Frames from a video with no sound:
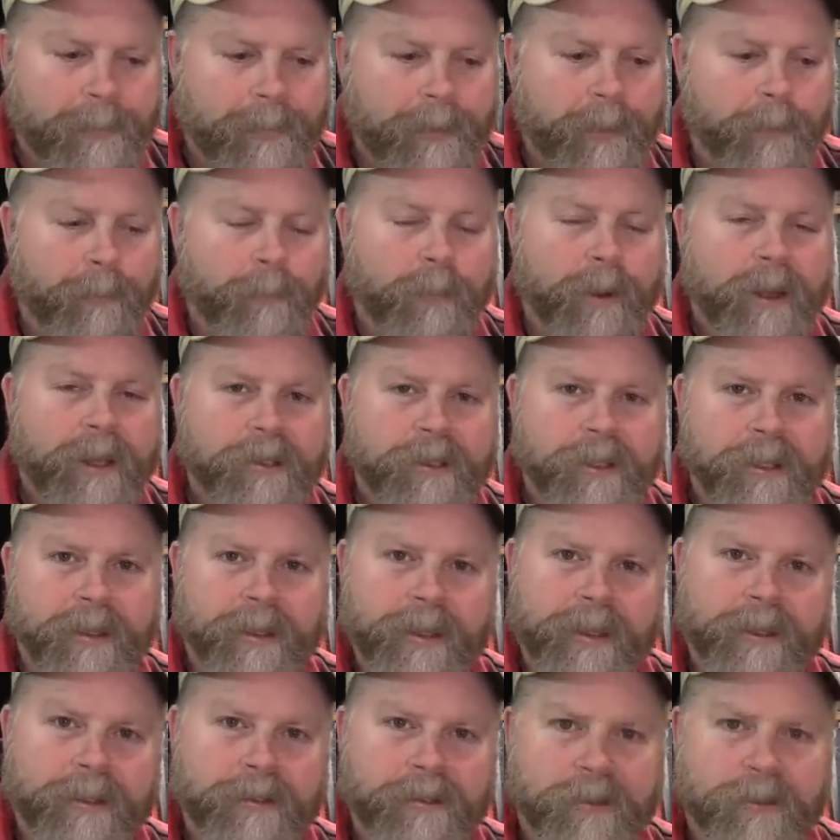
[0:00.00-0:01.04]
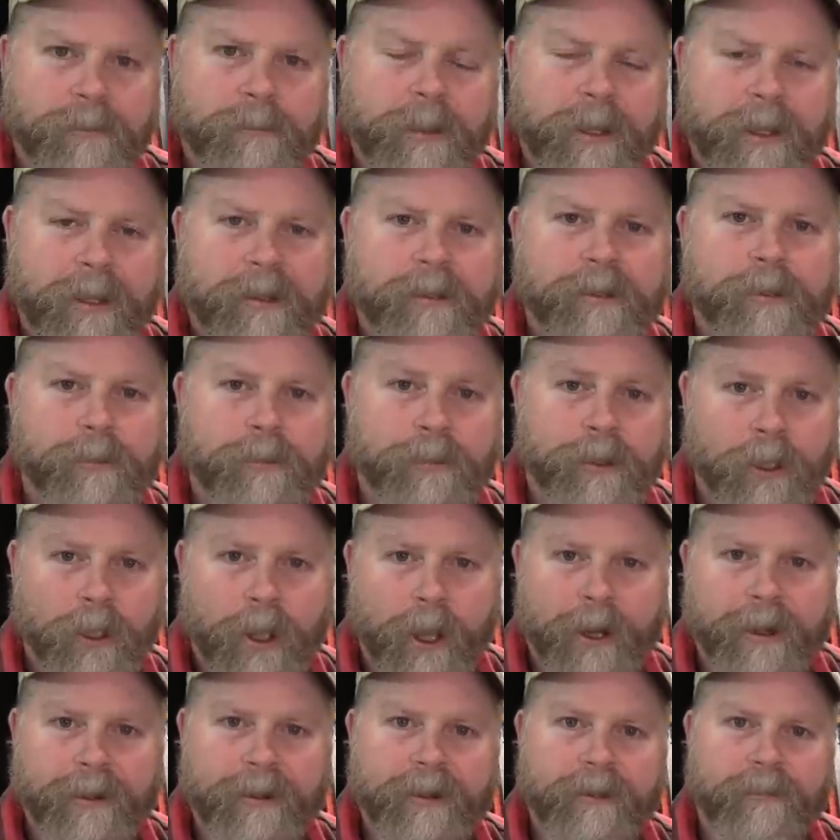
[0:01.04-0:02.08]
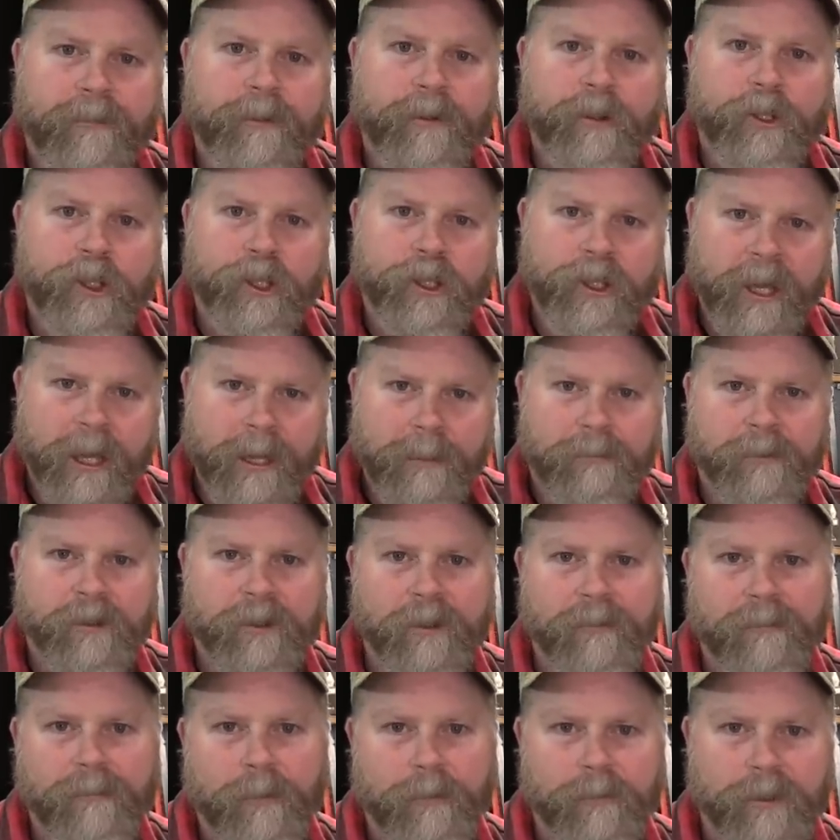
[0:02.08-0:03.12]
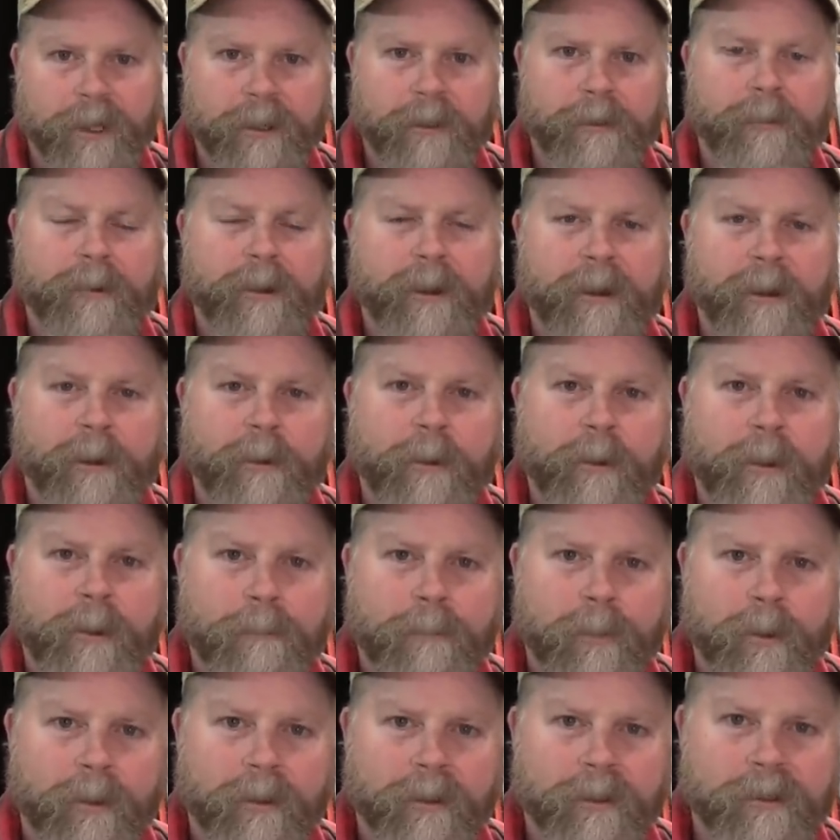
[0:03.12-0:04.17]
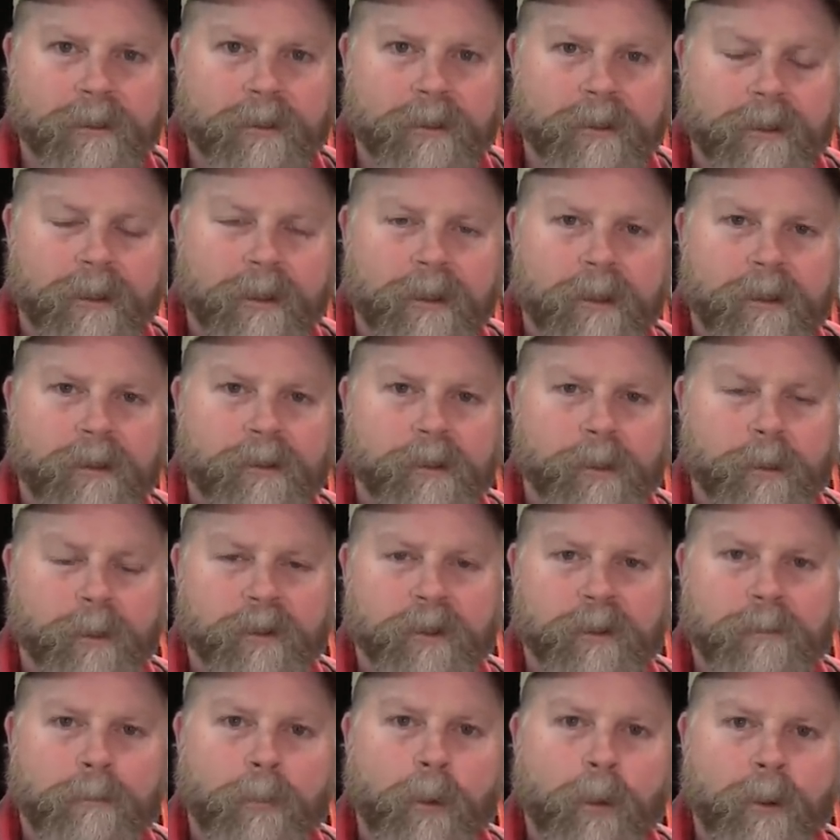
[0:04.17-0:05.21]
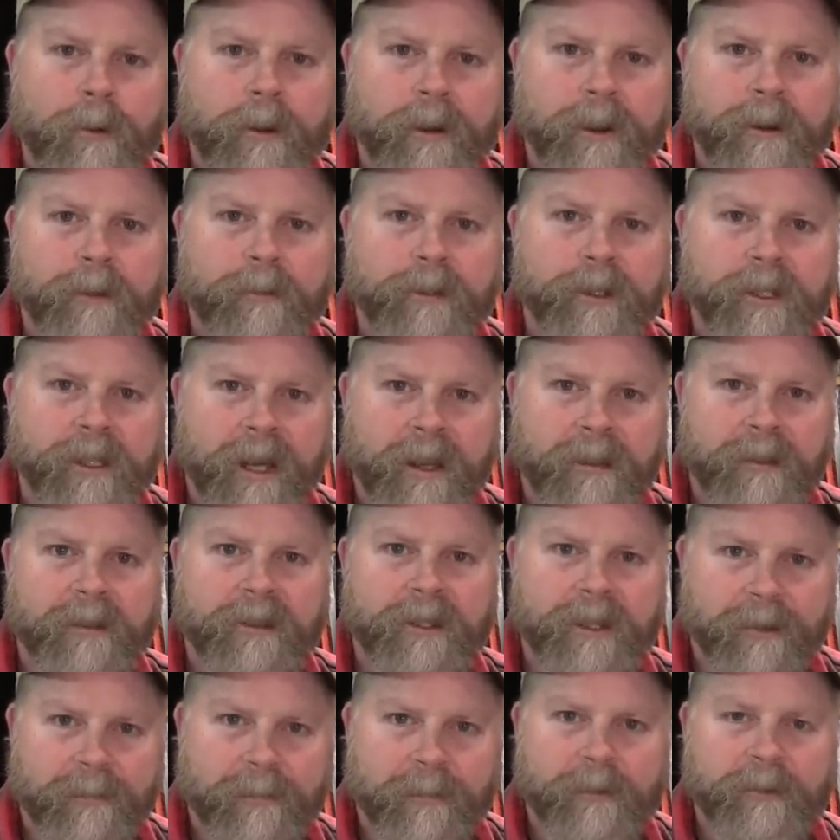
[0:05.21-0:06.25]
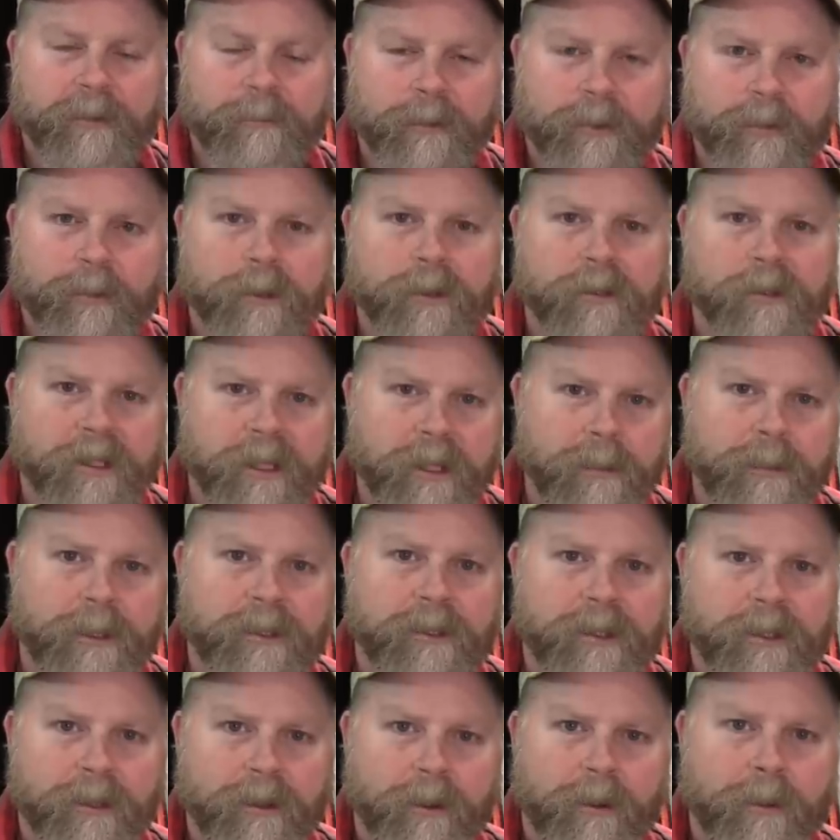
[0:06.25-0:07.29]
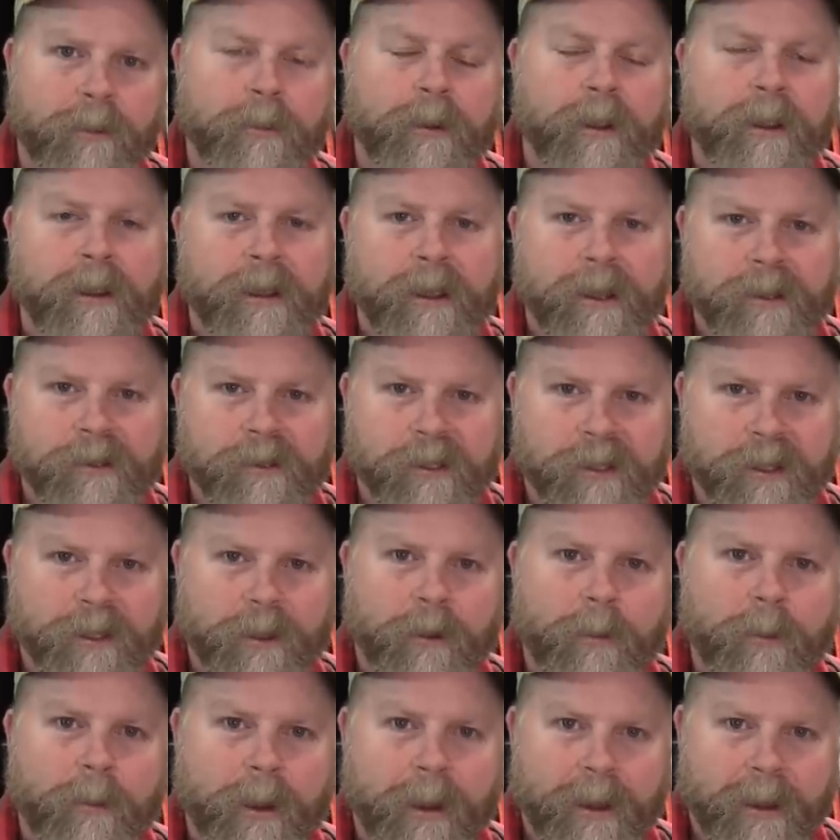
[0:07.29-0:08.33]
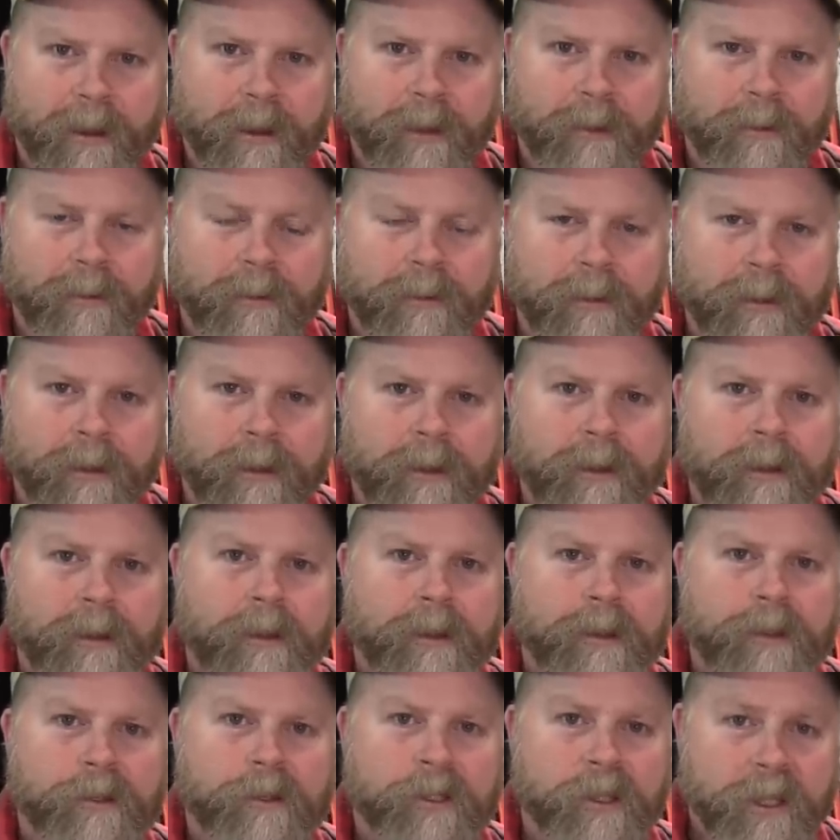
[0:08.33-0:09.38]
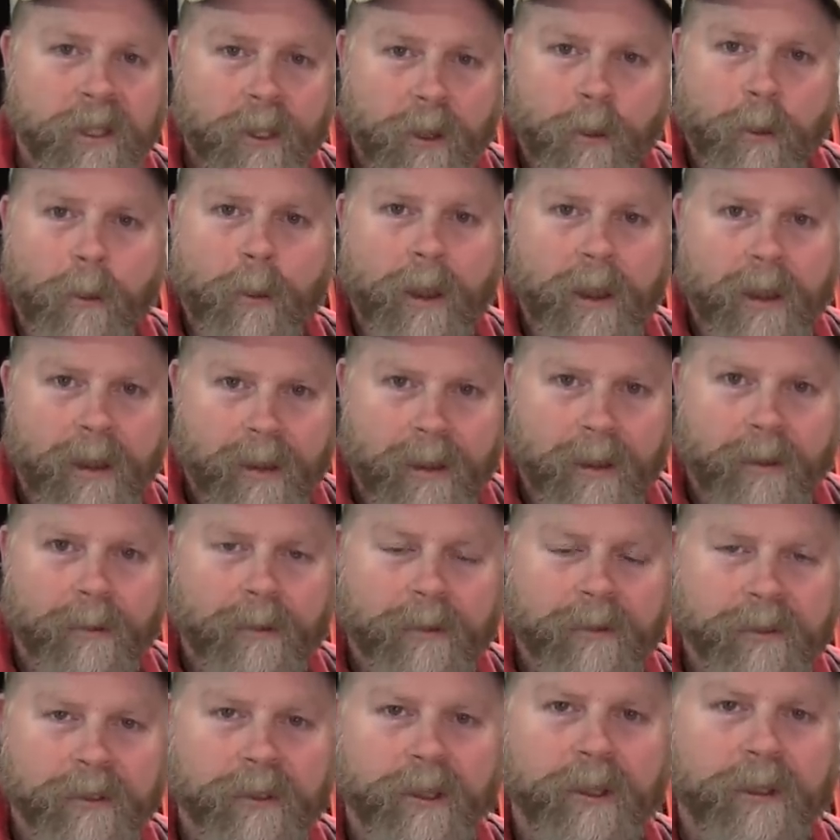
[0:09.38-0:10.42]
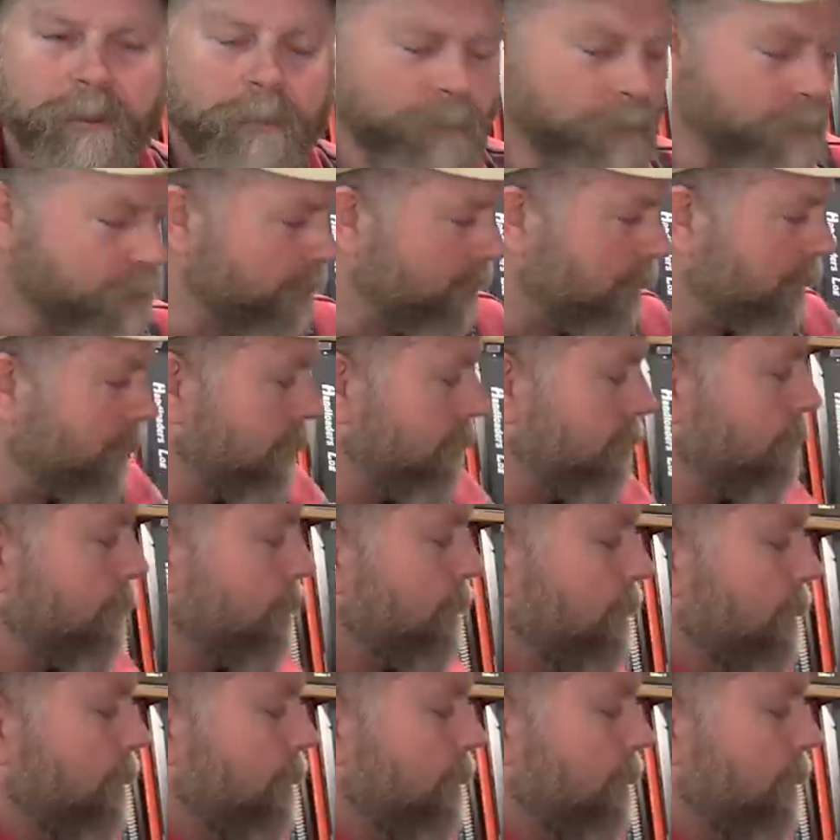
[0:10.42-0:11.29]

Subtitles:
The reason is because there's a lot of different shapes of those 180 grain bullets. So it's important to understand the difference between CBTO and COAL. COAL is literally